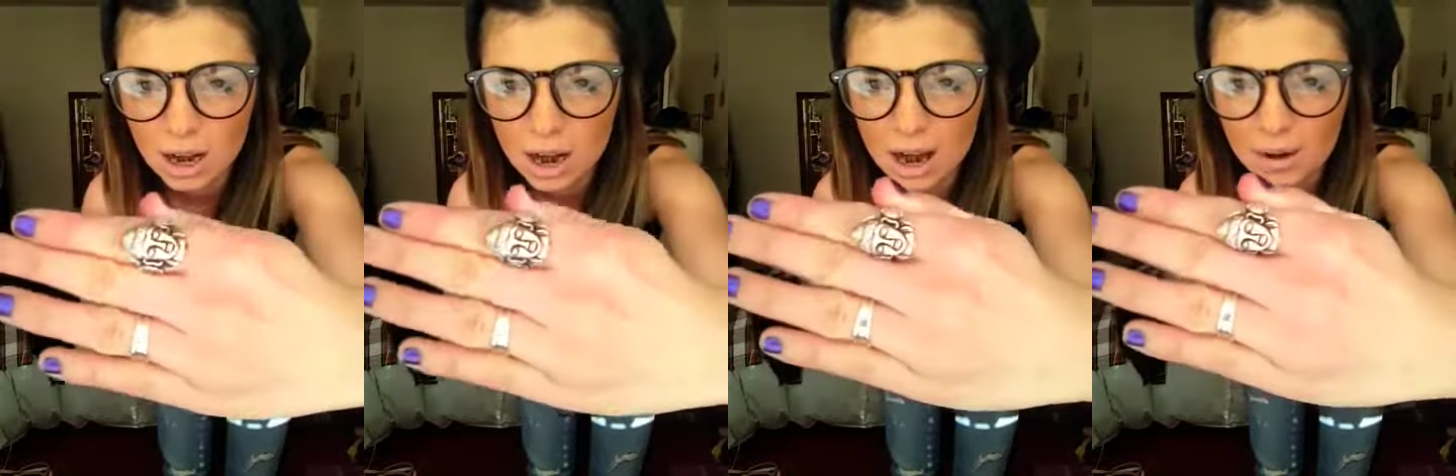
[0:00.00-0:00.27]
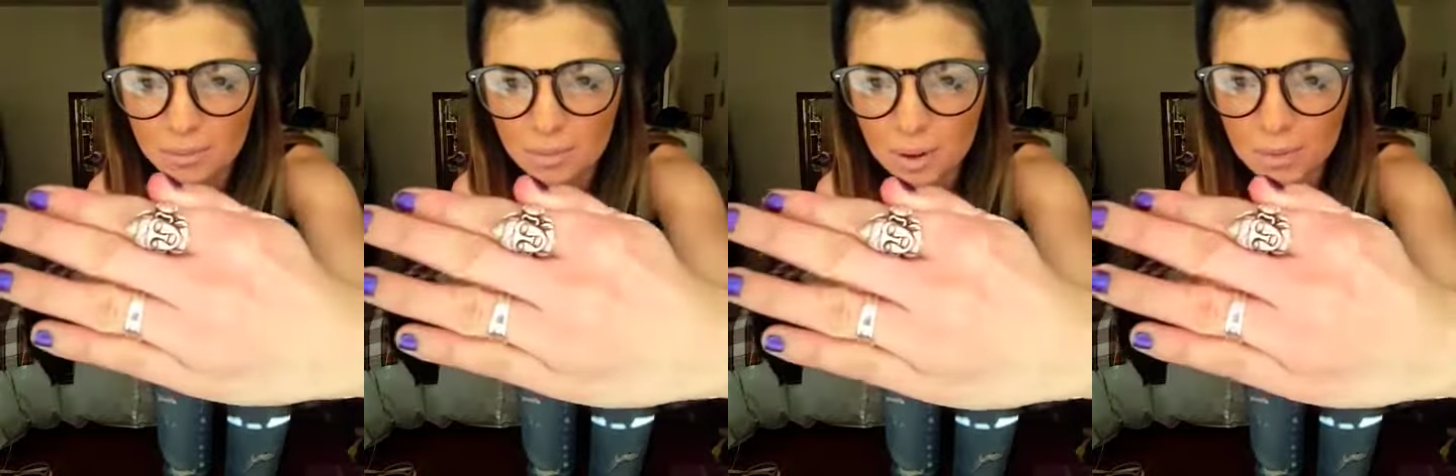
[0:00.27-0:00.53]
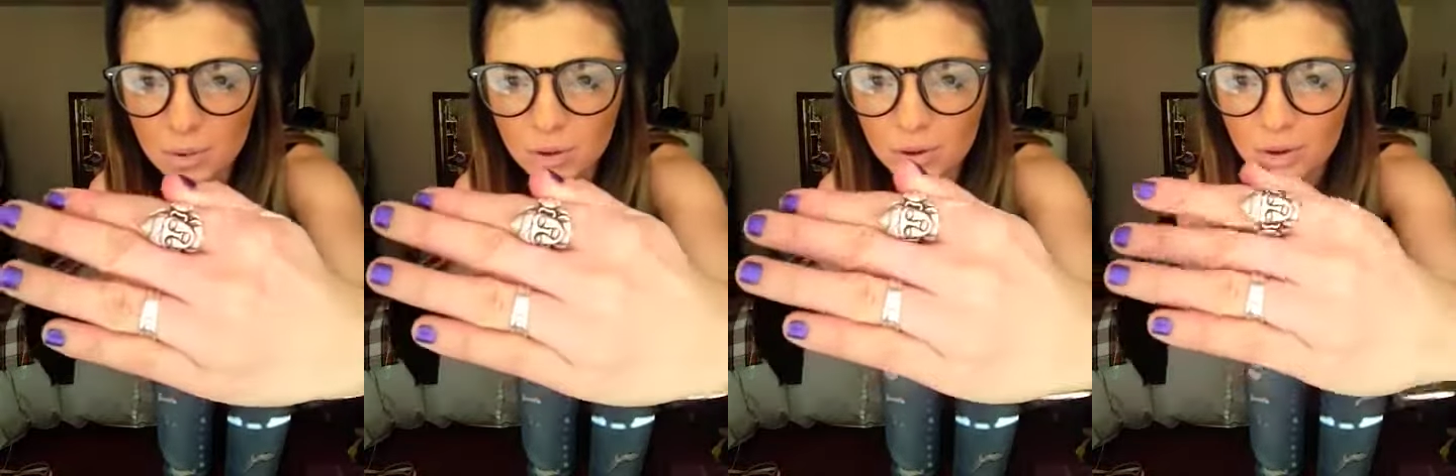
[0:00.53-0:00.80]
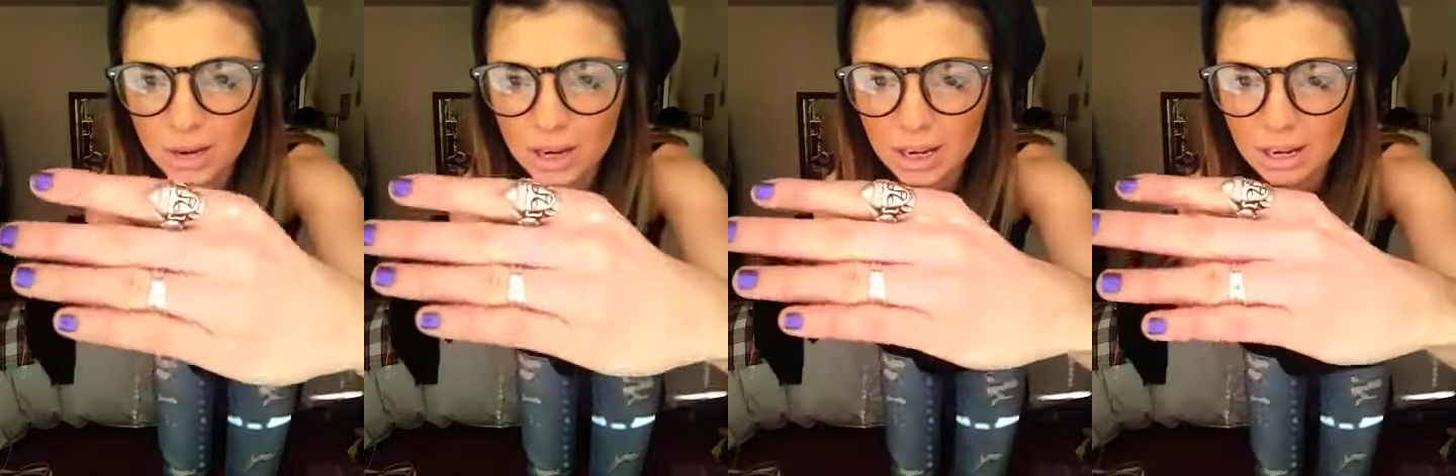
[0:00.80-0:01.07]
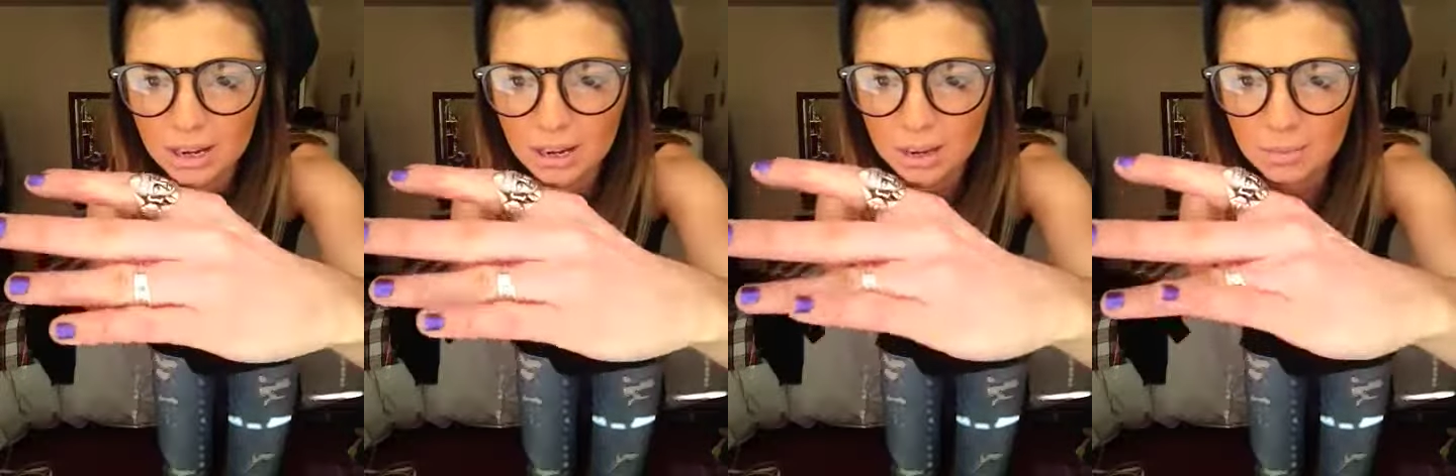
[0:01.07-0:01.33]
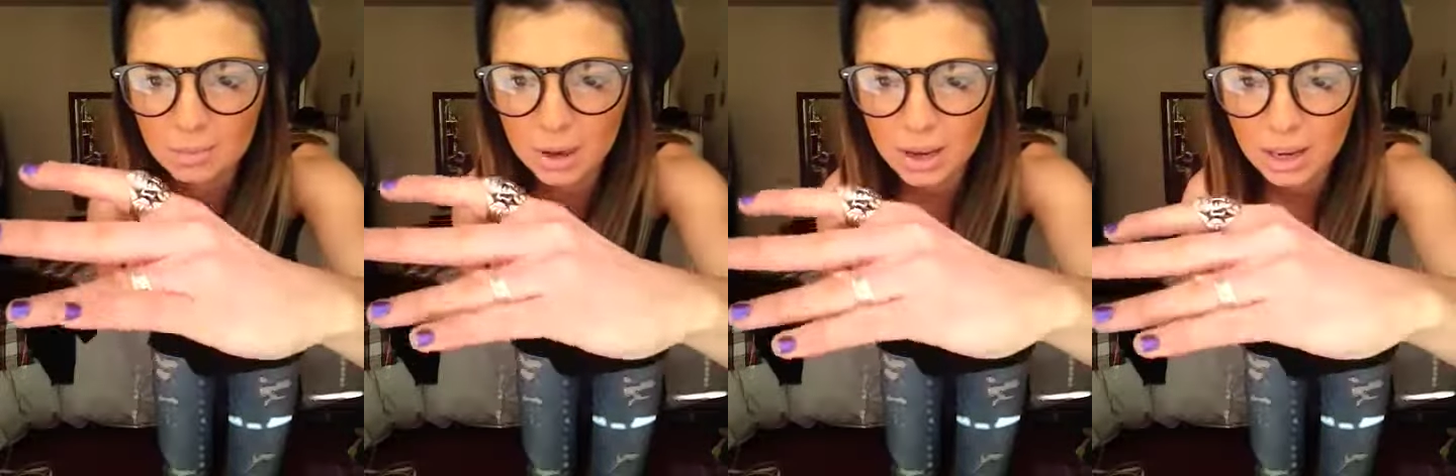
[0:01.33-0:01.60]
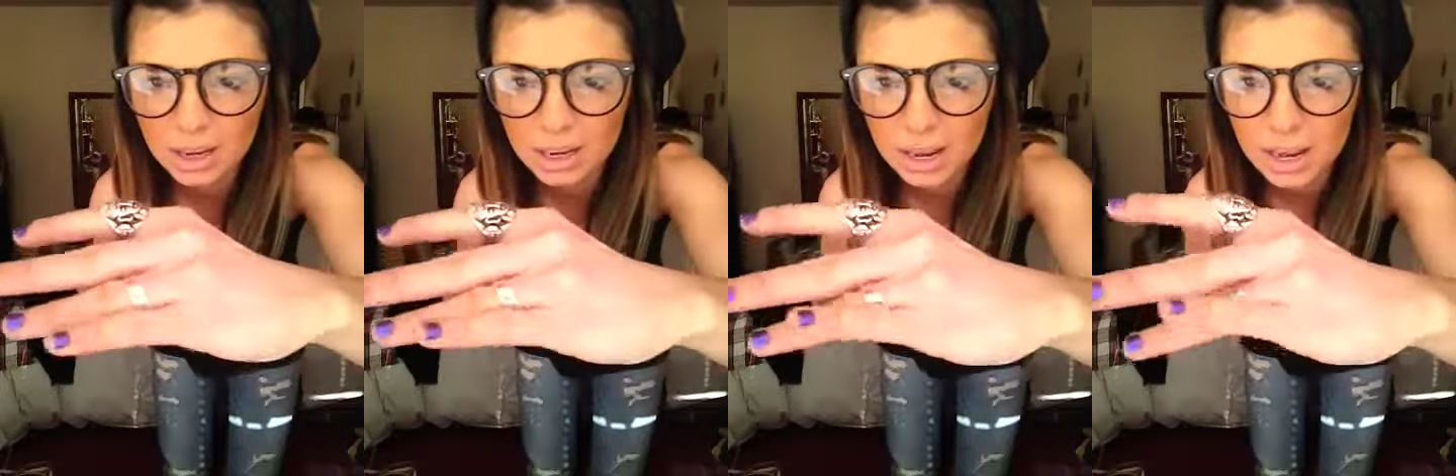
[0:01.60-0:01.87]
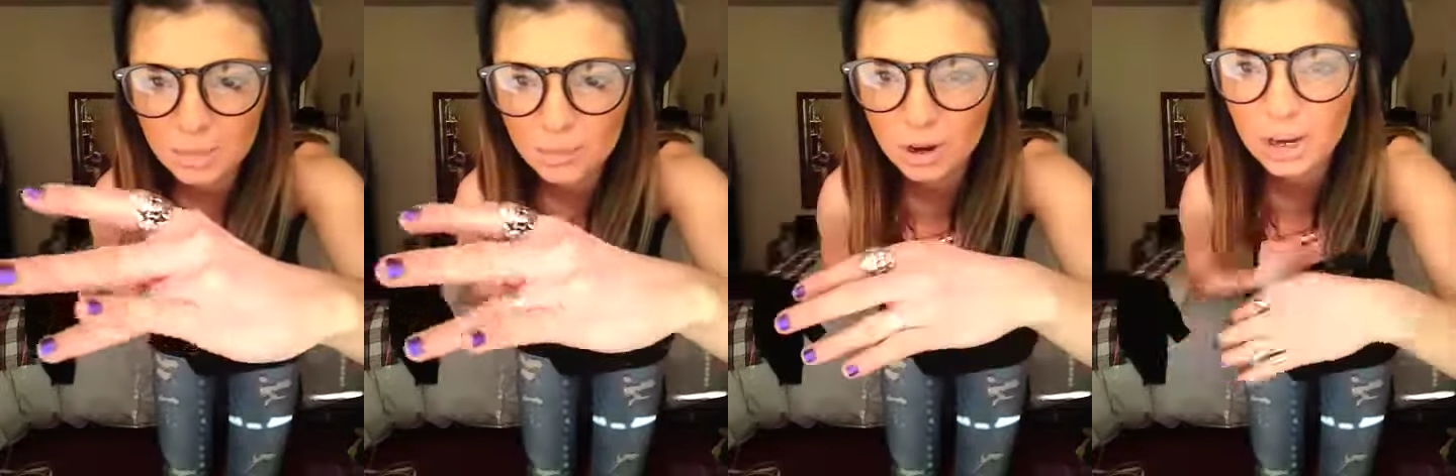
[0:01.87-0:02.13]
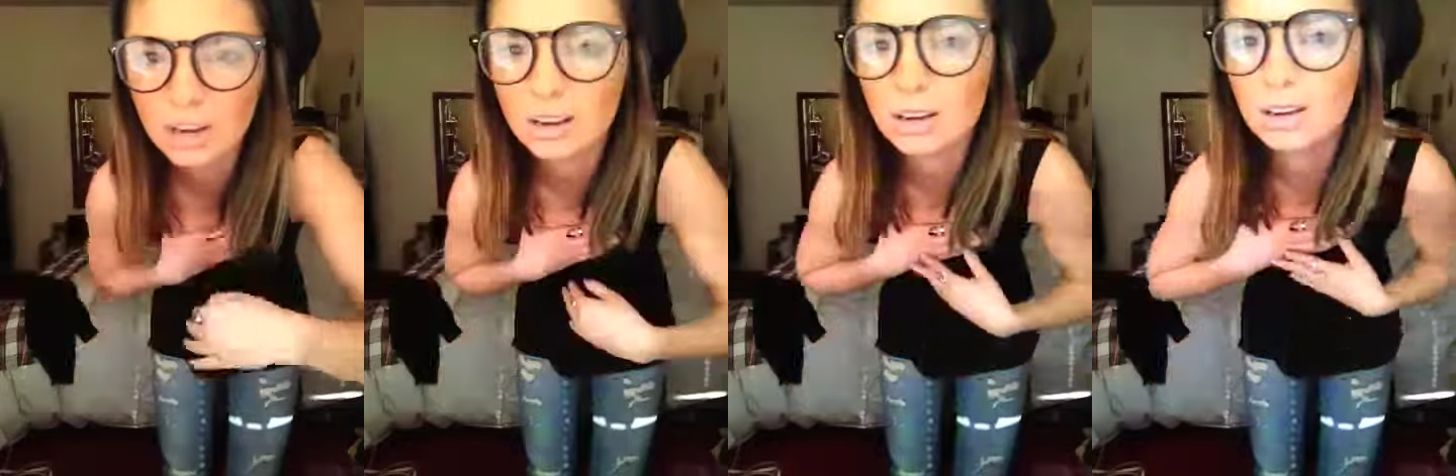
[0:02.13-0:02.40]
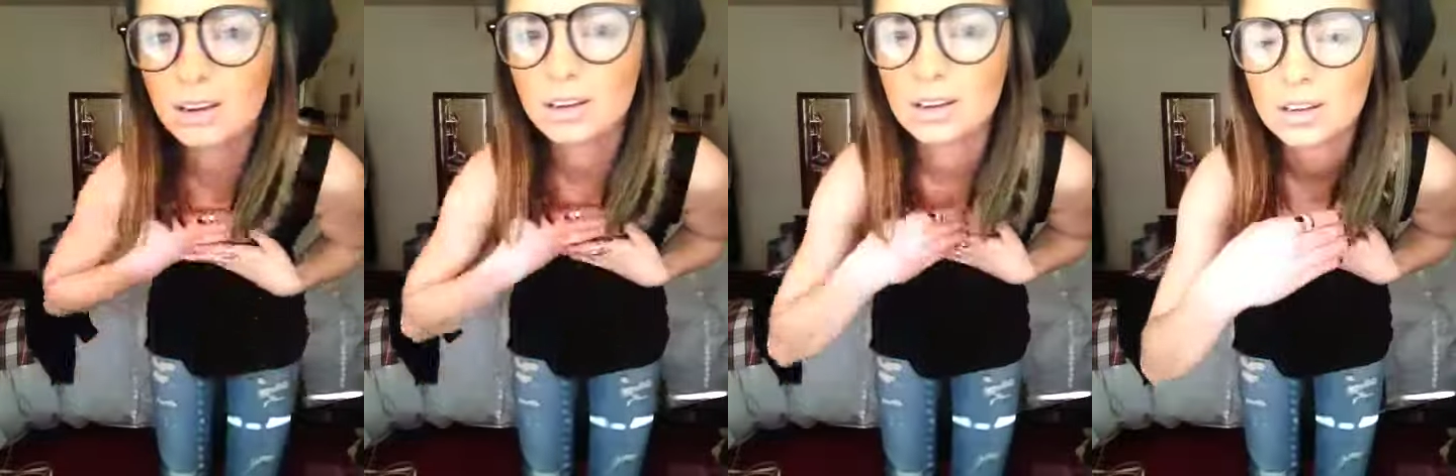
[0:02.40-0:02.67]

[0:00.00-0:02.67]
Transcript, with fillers: um, my Buddha ring, my name ring,